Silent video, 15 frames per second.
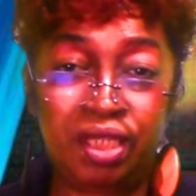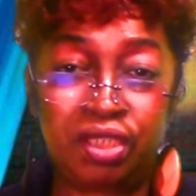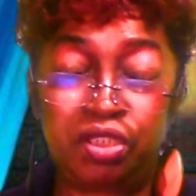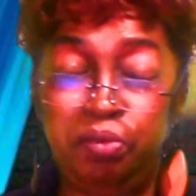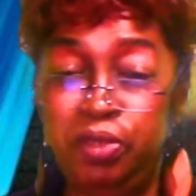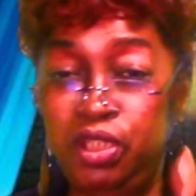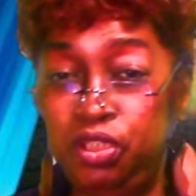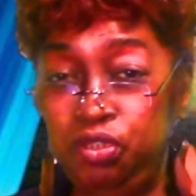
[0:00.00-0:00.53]
You
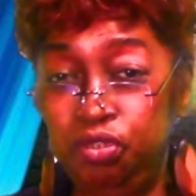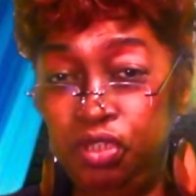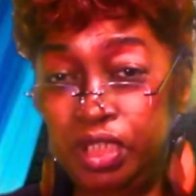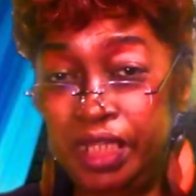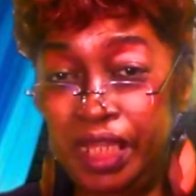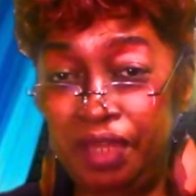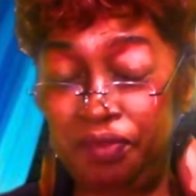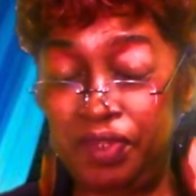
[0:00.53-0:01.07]
mean you're going
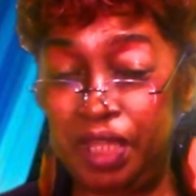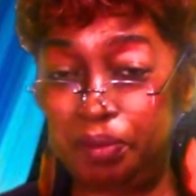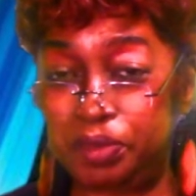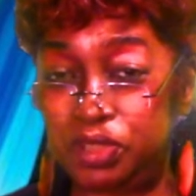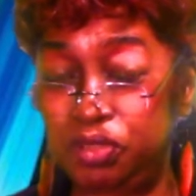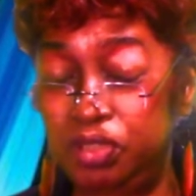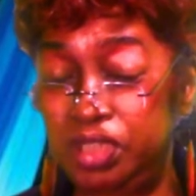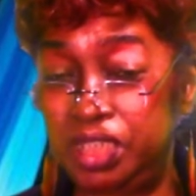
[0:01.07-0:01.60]
to have an
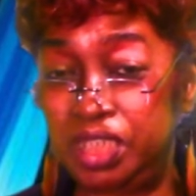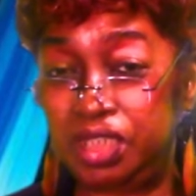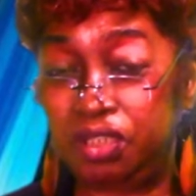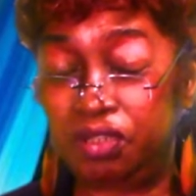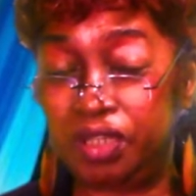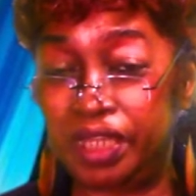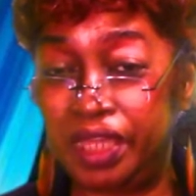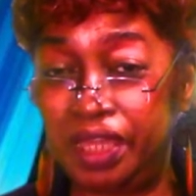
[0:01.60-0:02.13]
opportunity to
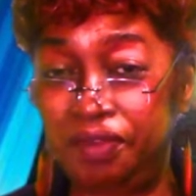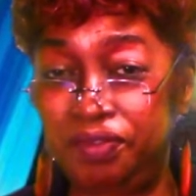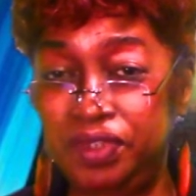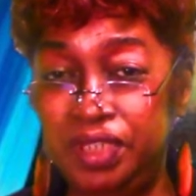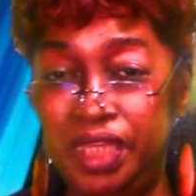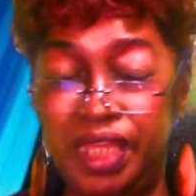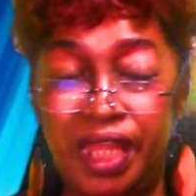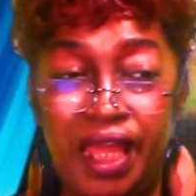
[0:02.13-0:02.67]
go to heaven
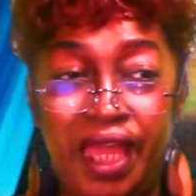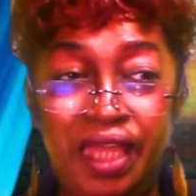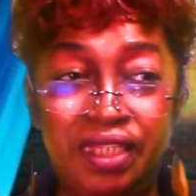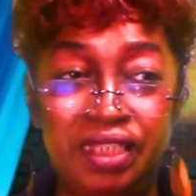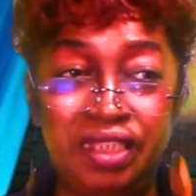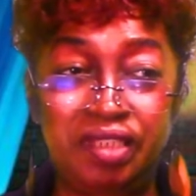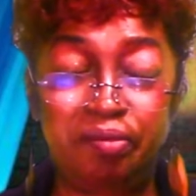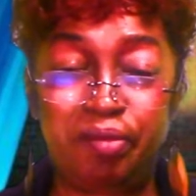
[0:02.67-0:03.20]
and I had
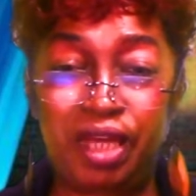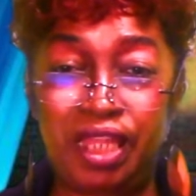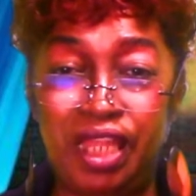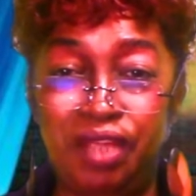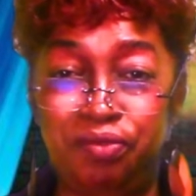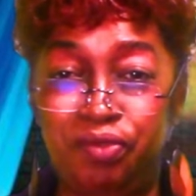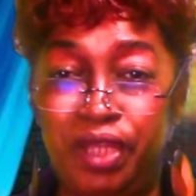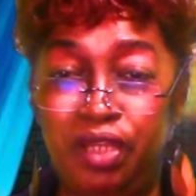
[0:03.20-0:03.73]
to live my
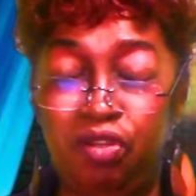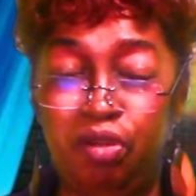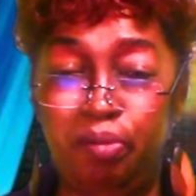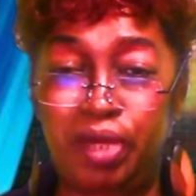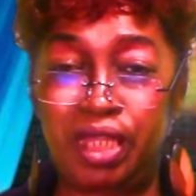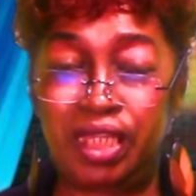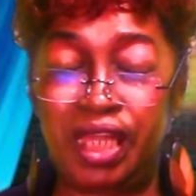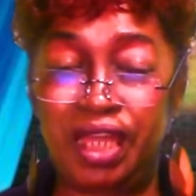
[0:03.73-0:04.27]
life right all
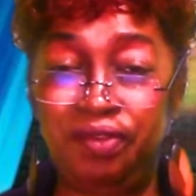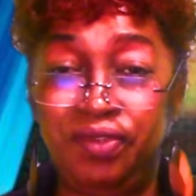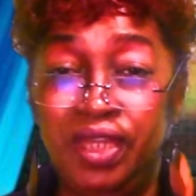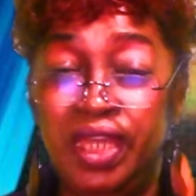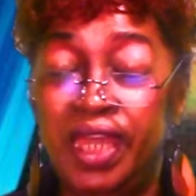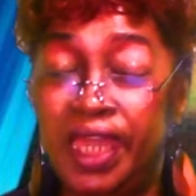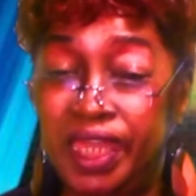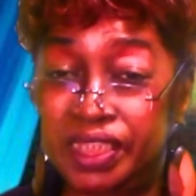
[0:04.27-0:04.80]
my life
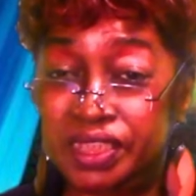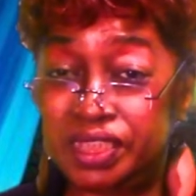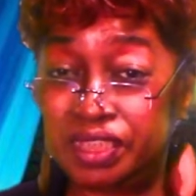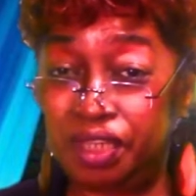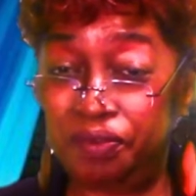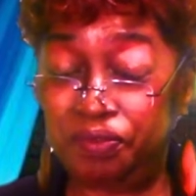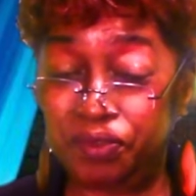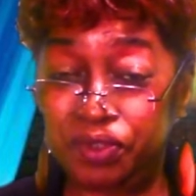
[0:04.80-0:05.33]
and
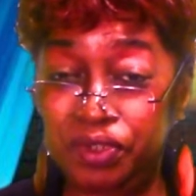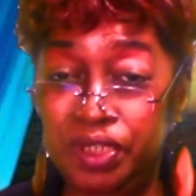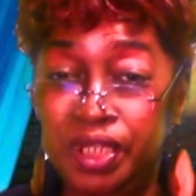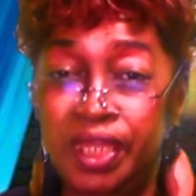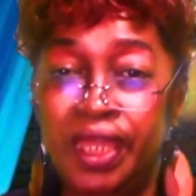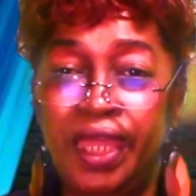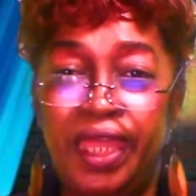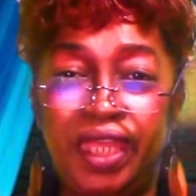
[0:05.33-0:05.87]
suffer,
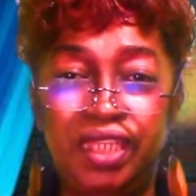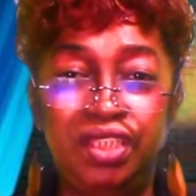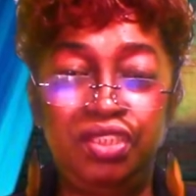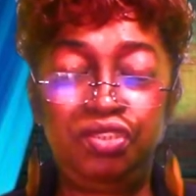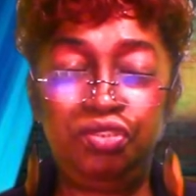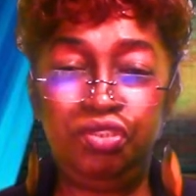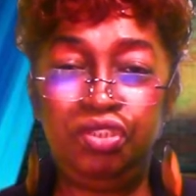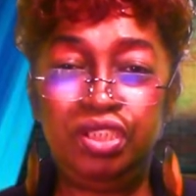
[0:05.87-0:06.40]
and
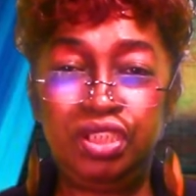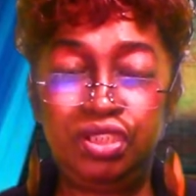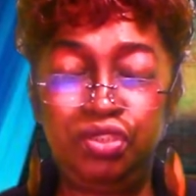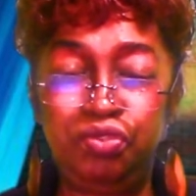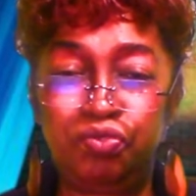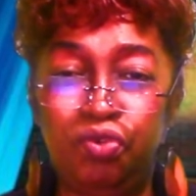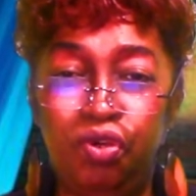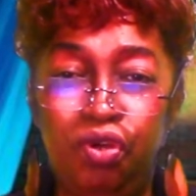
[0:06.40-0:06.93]
you're going to
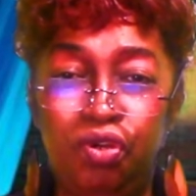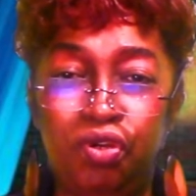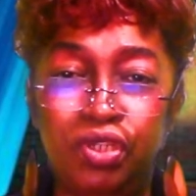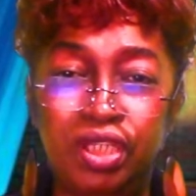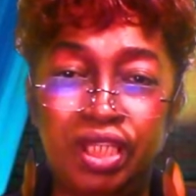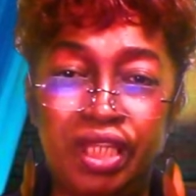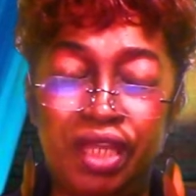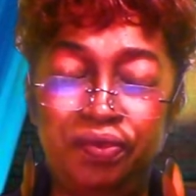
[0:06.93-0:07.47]
do wrong all
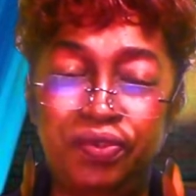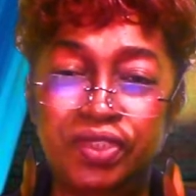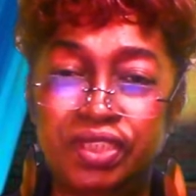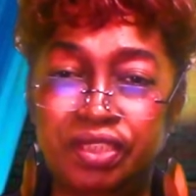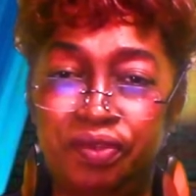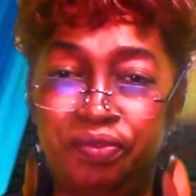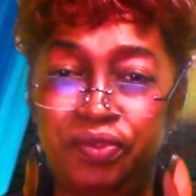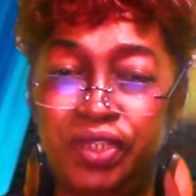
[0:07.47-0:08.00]
your life and
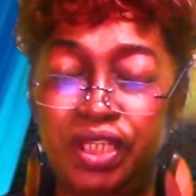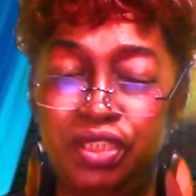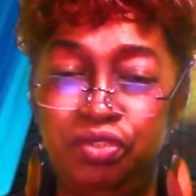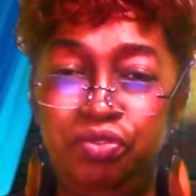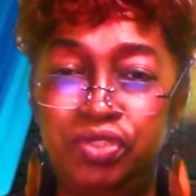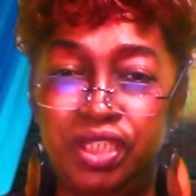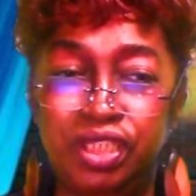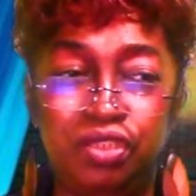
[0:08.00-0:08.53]
suffer, and
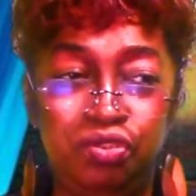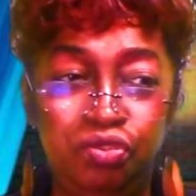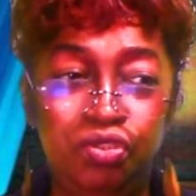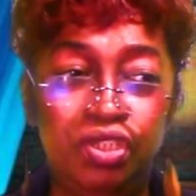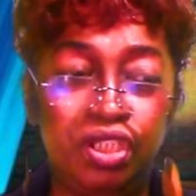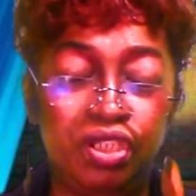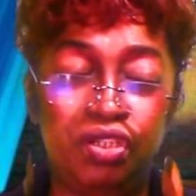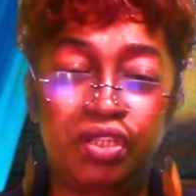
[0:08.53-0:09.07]
you think you're
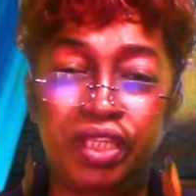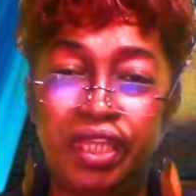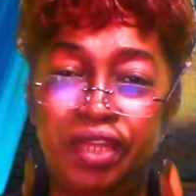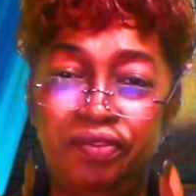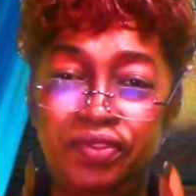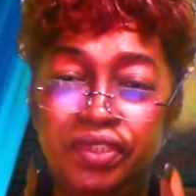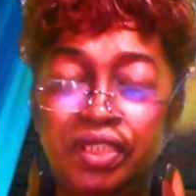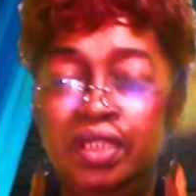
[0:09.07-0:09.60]
going to go to
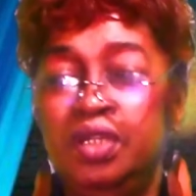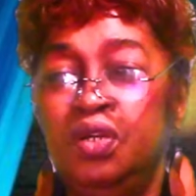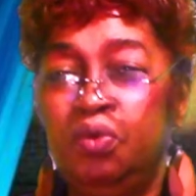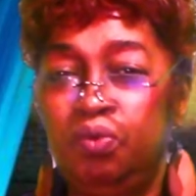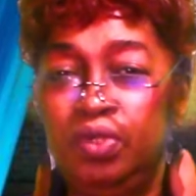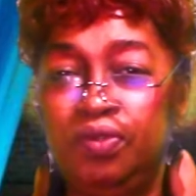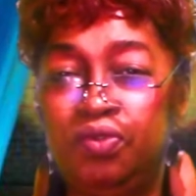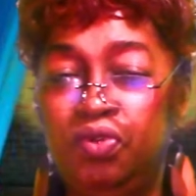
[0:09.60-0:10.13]
heaven?
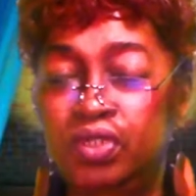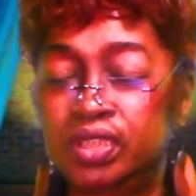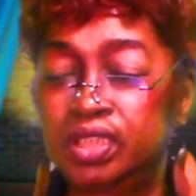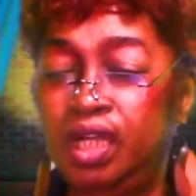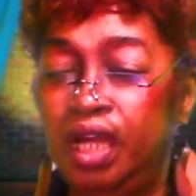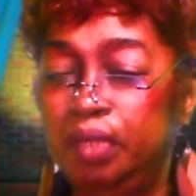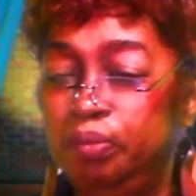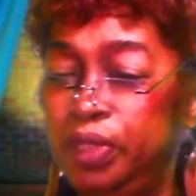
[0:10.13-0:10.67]
Well, of course,
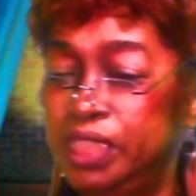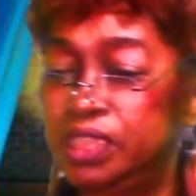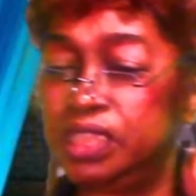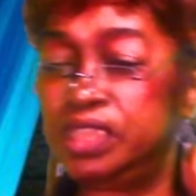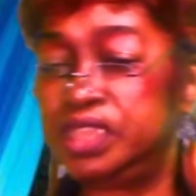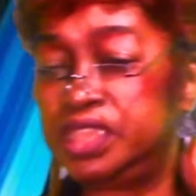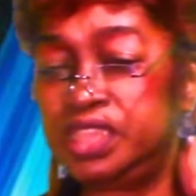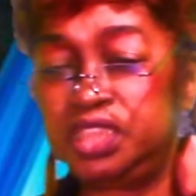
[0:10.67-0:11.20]
God makes a
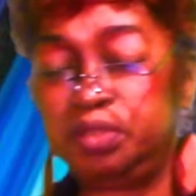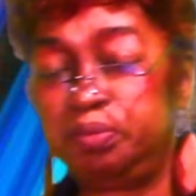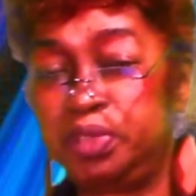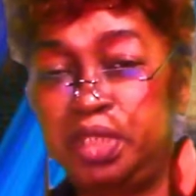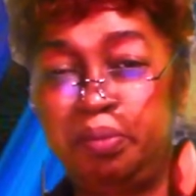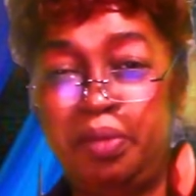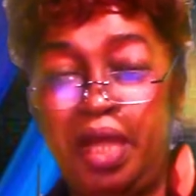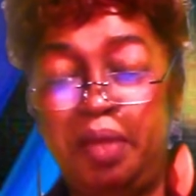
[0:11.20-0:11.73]
decision, but
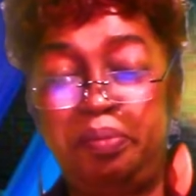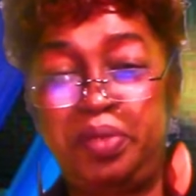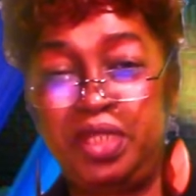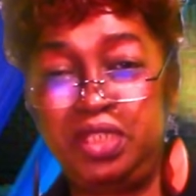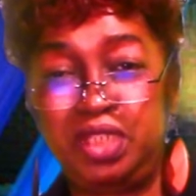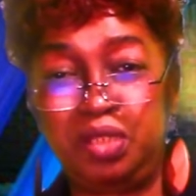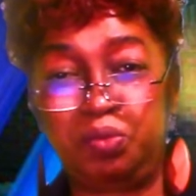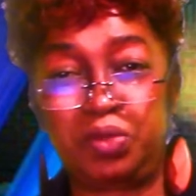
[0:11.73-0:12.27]
in my
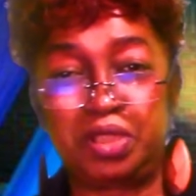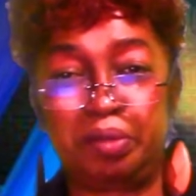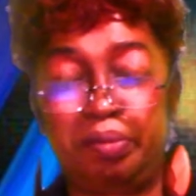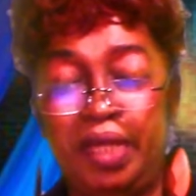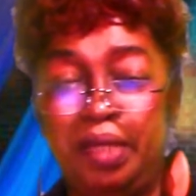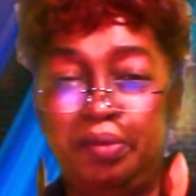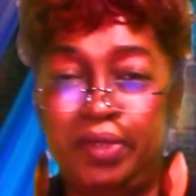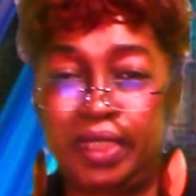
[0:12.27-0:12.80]
opinion and what the
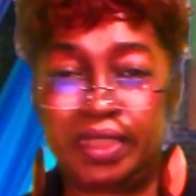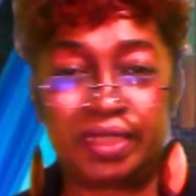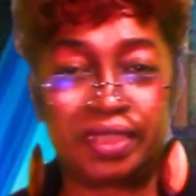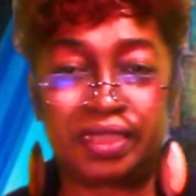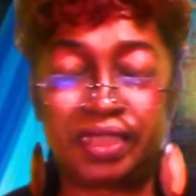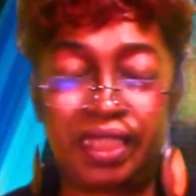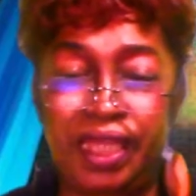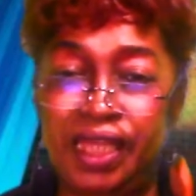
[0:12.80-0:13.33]
Bible has to
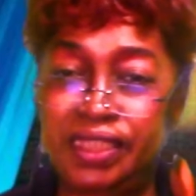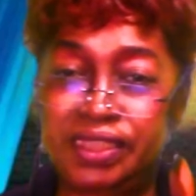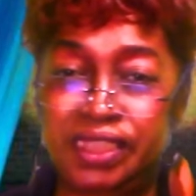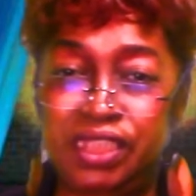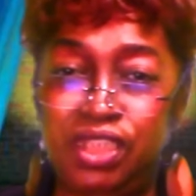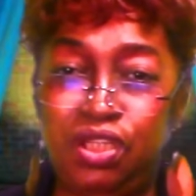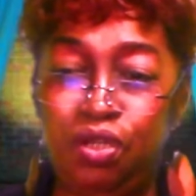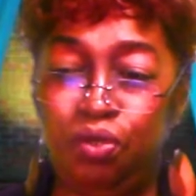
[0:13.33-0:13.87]
say, I
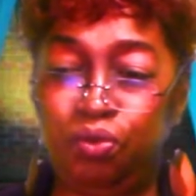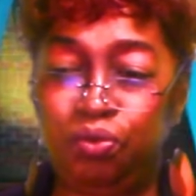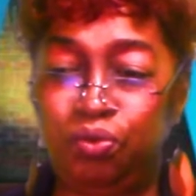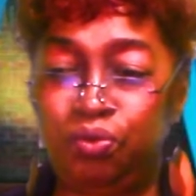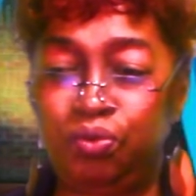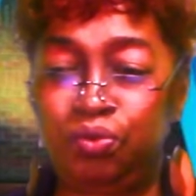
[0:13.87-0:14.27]
say no.